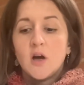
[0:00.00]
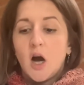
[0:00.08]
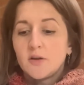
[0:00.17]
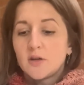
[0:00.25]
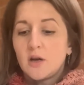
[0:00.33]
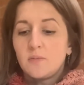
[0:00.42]

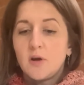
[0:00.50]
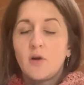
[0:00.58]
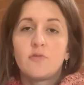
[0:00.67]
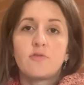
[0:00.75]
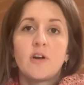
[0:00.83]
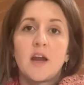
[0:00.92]
I'm going to be
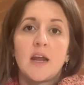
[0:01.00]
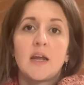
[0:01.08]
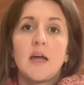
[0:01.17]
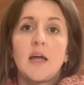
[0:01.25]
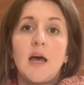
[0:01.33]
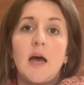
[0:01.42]
offering
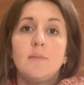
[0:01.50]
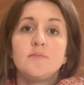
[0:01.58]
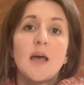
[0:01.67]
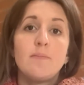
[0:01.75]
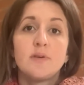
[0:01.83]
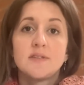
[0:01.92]

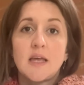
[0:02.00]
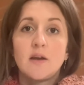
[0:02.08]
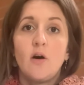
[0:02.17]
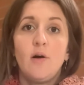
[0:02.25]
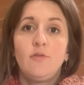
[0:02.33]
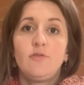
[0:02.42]
10%
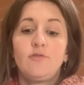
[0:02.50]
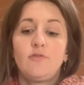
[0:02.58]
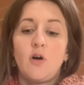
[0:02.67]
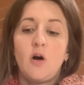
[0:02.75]
off